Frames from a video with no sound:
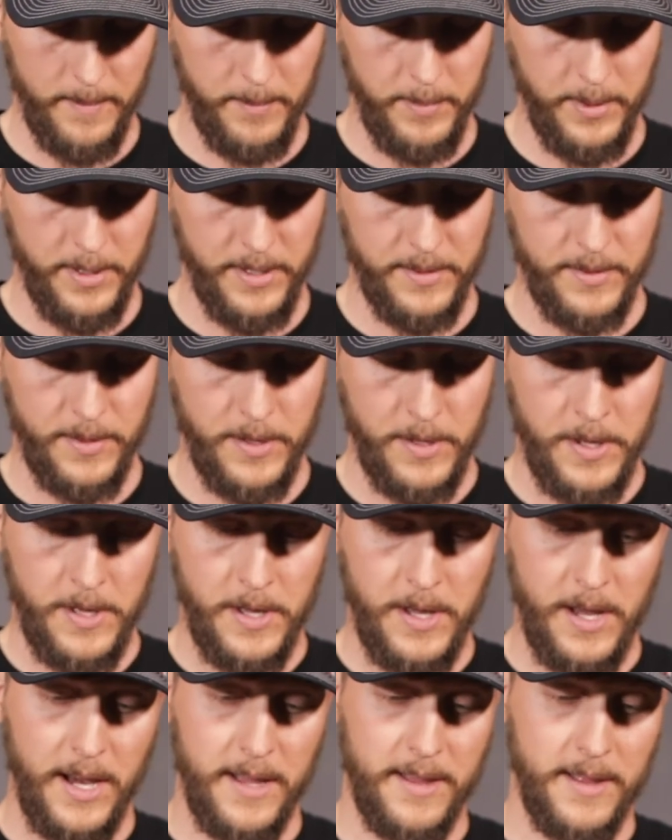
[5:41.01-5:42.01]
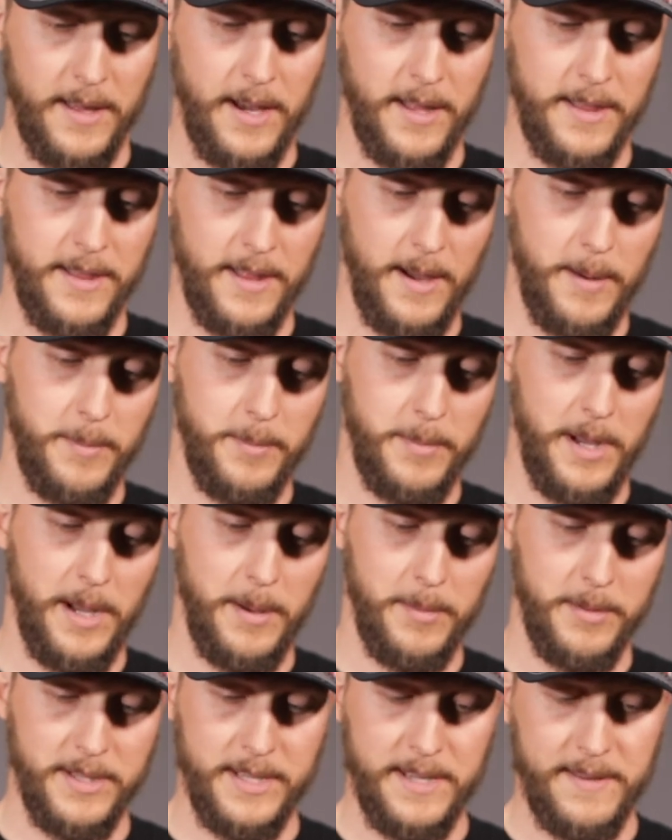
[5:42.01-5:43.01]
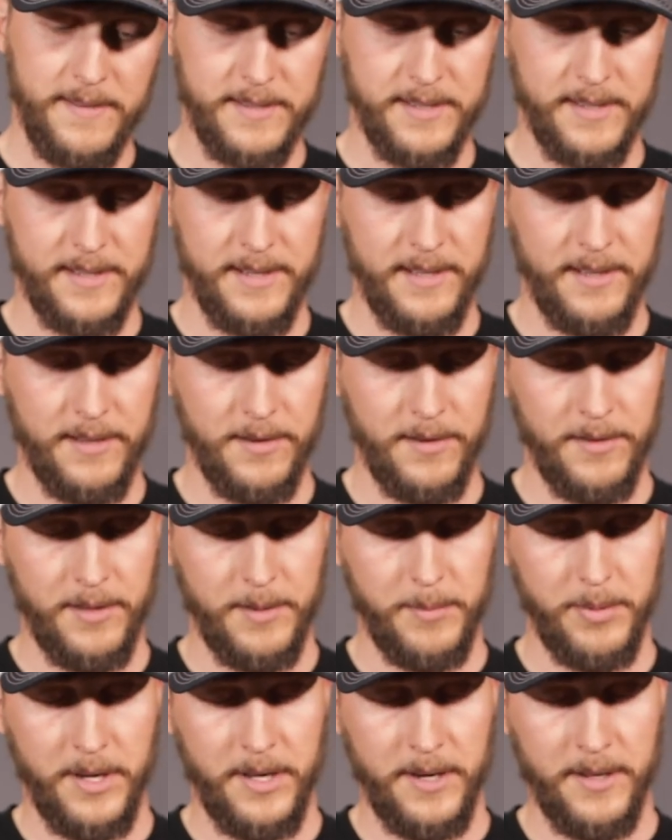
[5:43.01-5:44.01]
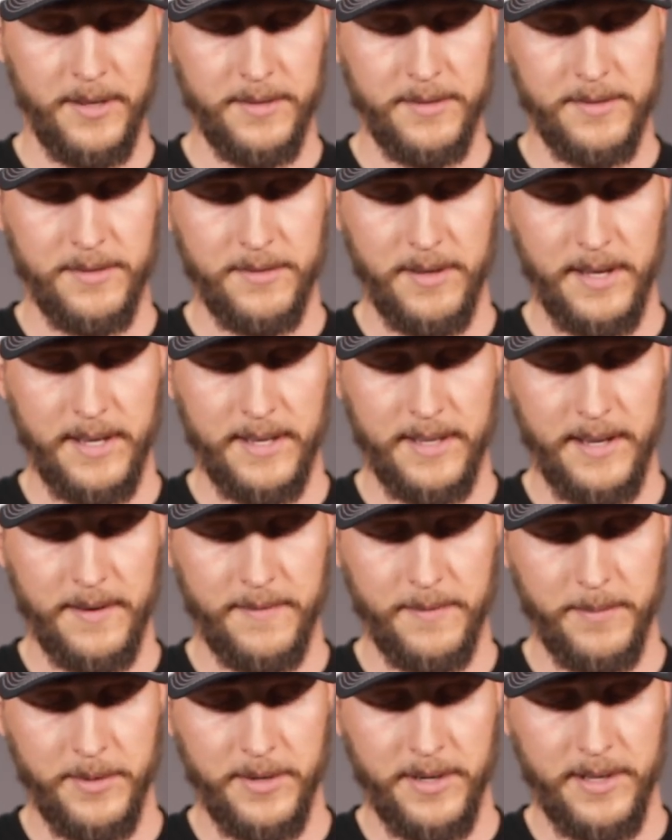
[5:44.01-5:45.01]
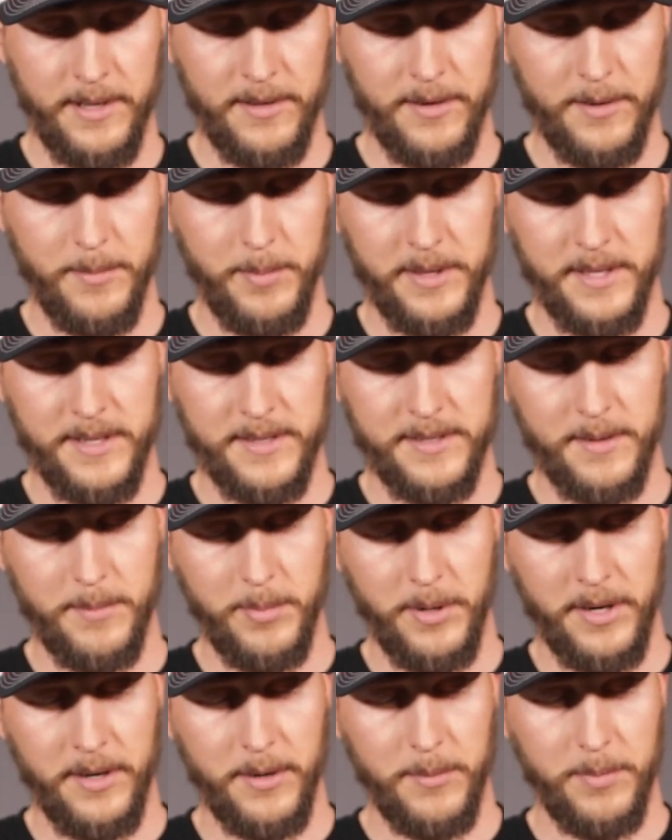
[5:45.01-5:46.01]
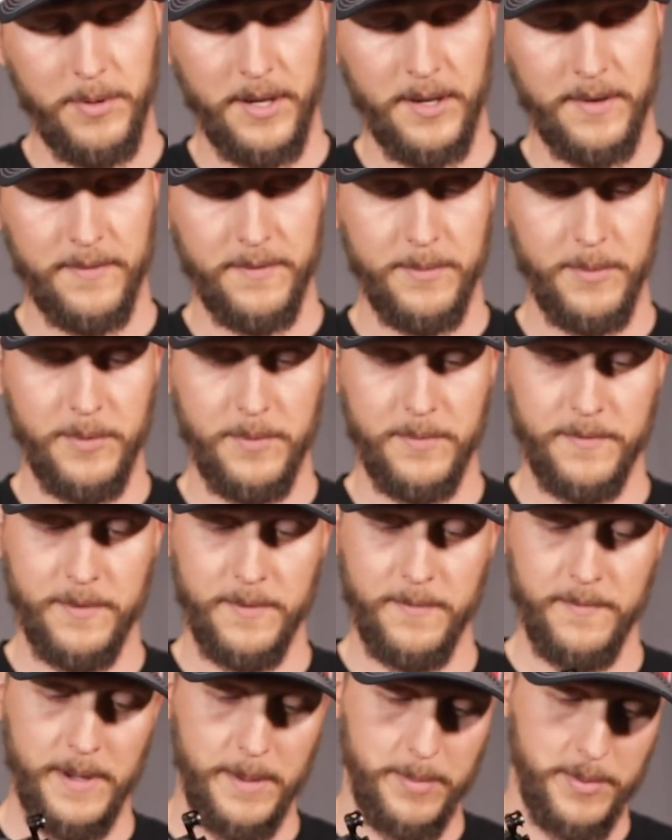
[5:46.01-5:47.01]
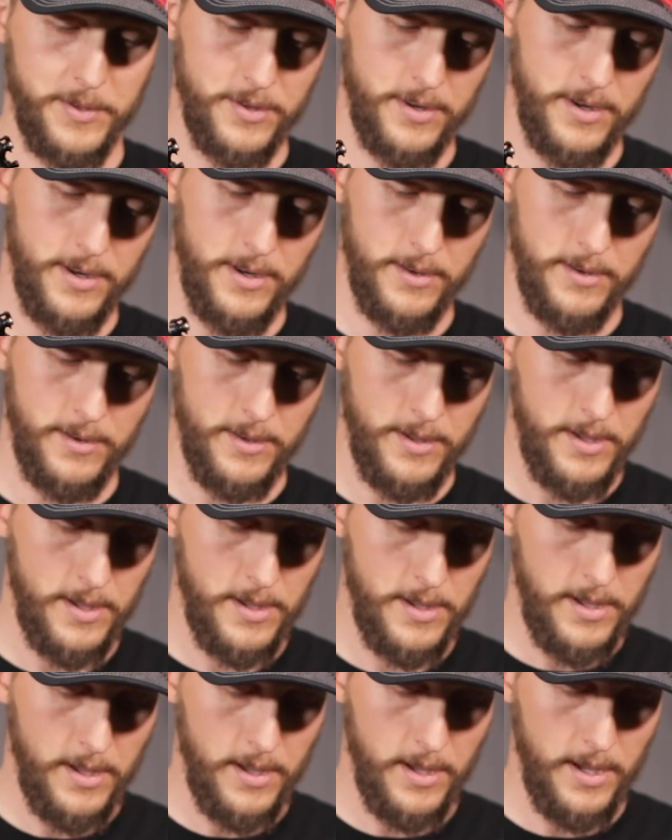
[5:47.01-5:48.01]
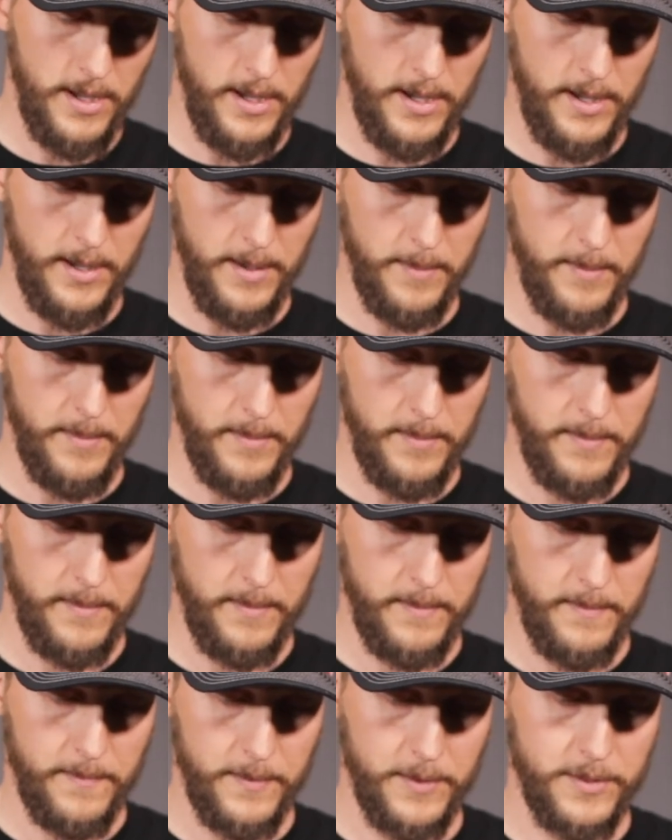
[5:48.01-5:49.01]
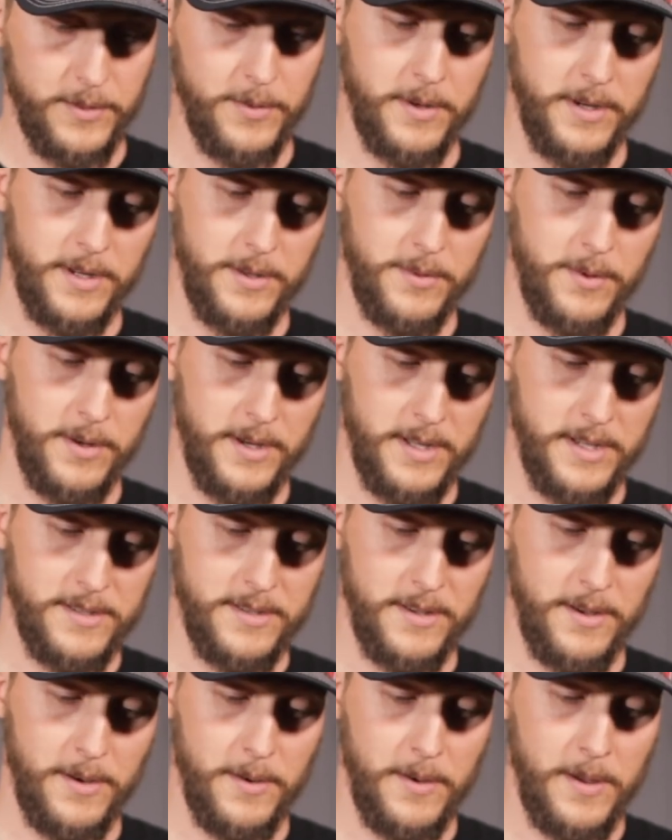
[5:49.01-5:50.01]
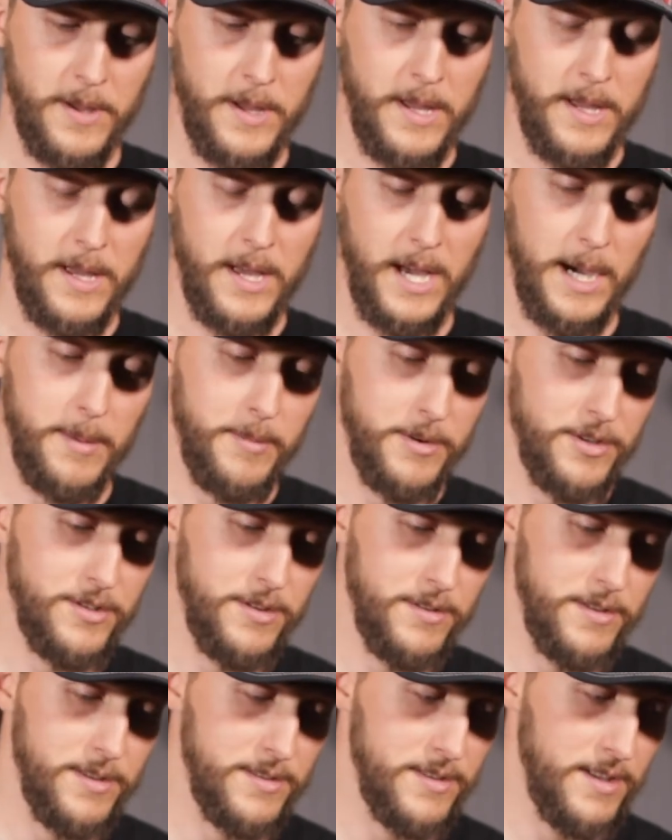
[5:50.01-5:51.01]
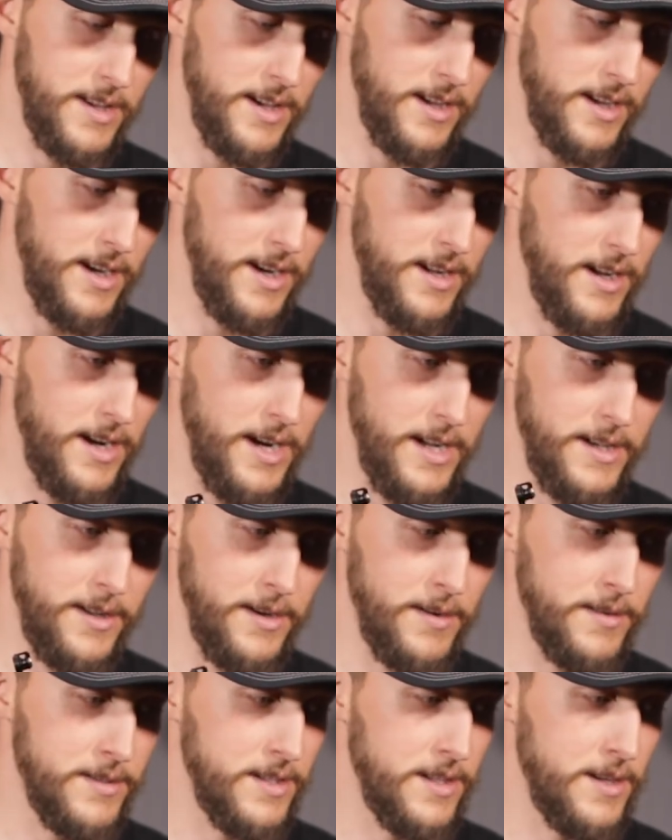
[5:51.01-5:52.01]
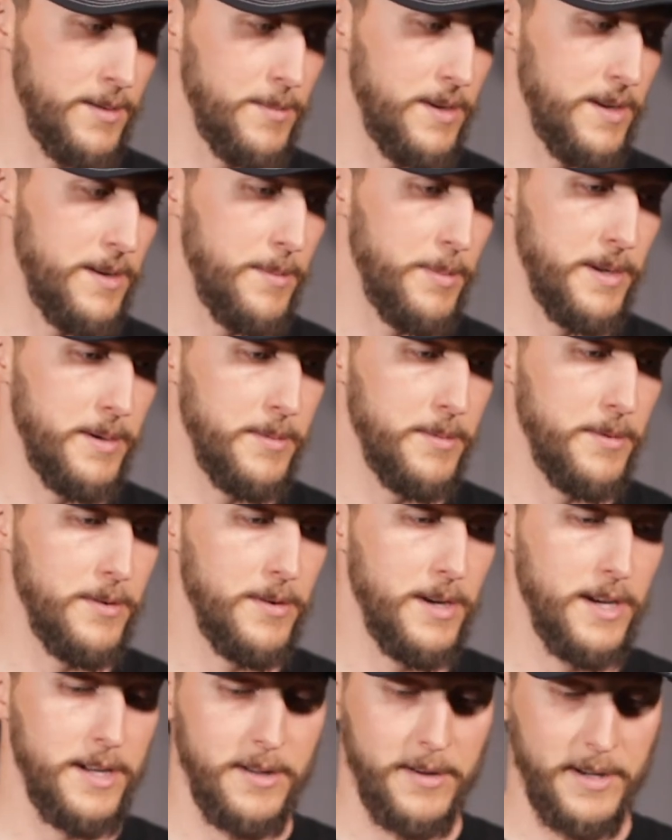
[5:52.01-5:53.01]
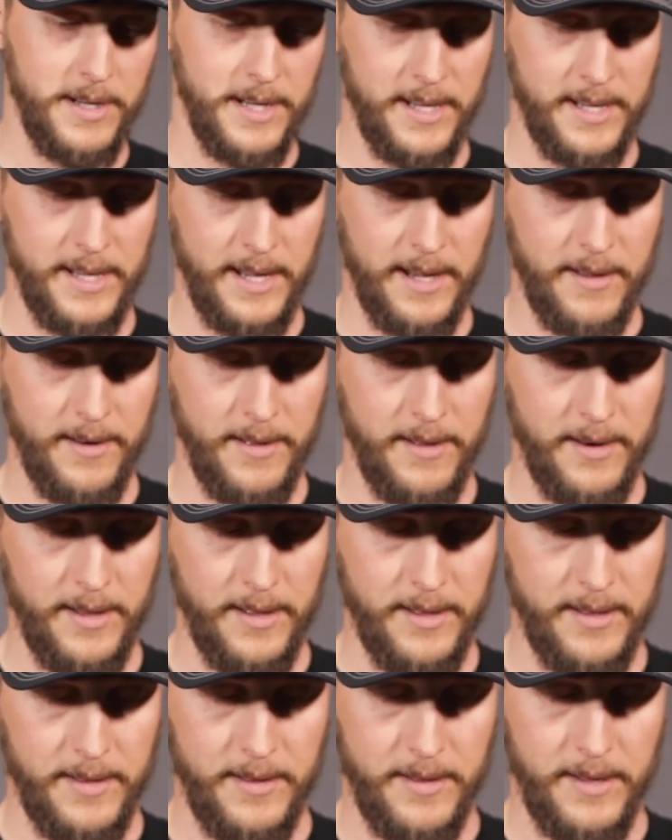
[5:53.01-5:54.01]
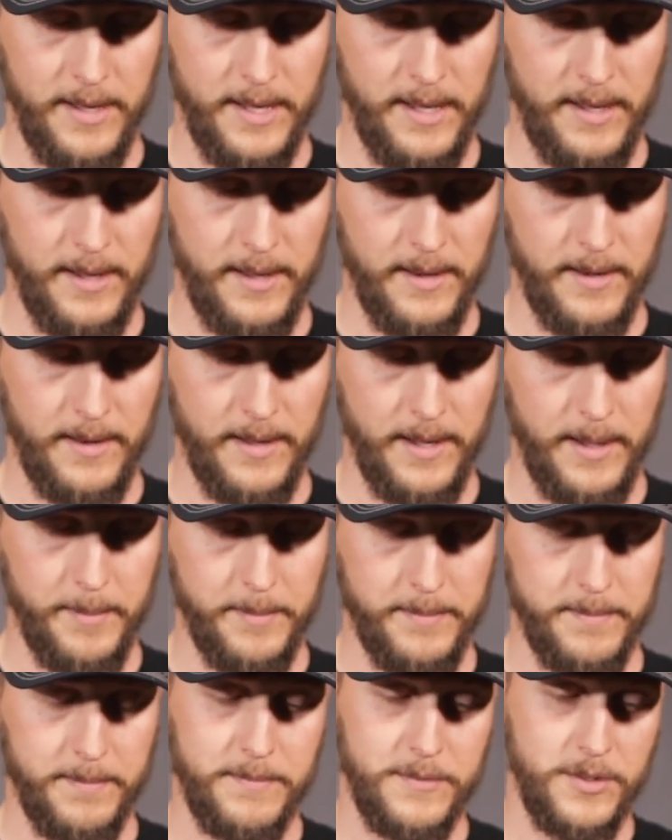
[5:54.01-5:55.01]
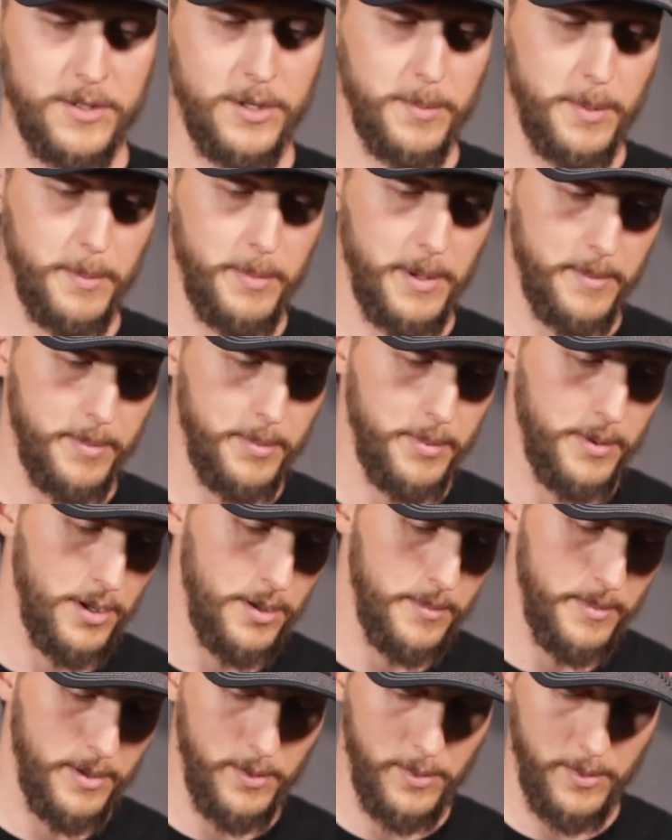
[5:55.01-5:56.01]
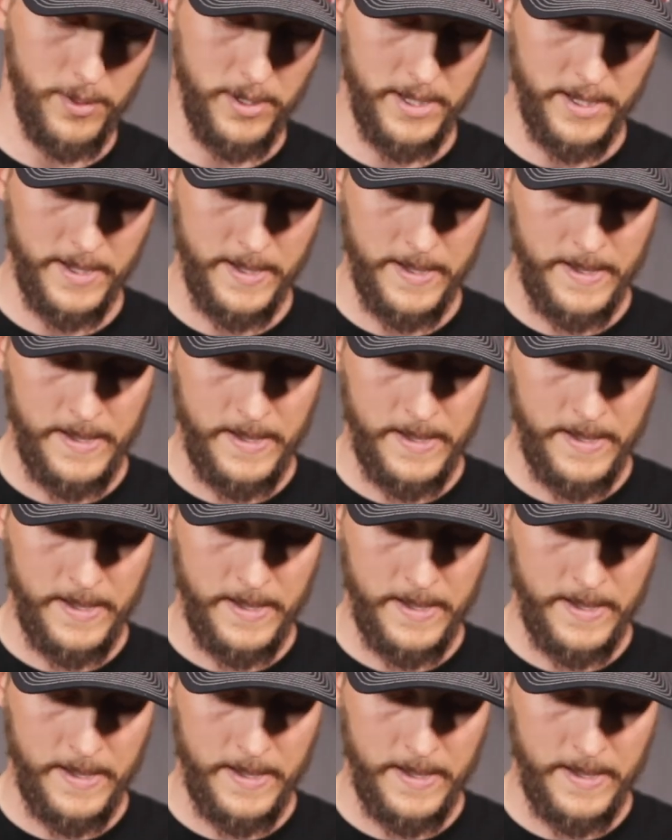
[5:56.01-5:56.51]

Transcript: But I believe it's a dealer only product, so you have to get it from your dealer. But this is a brand new product from Vapor Trail for 2020. So I'm gonna shoot this thing. I know it's gonna be dependable. I know I can count on it, and I'm super pumped to put it on my Hoyt.